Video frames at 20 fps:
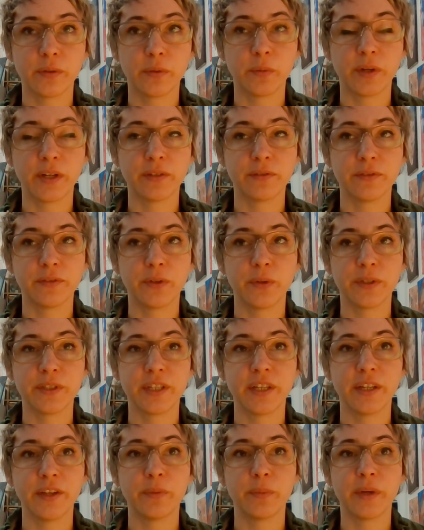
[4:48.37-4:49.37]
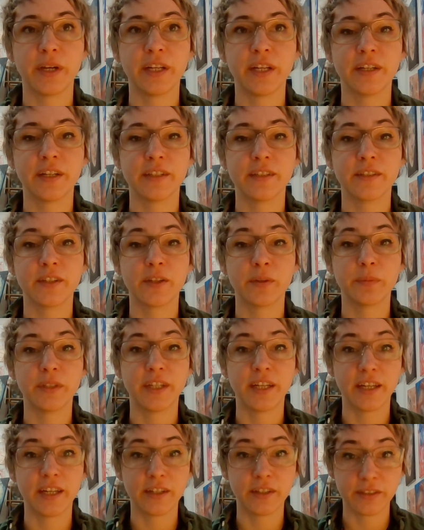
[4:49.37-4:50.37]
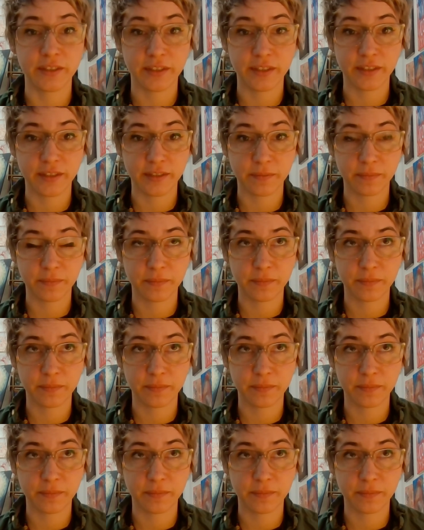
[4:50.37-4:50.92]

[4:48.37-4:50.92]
while focusing your mind on something else.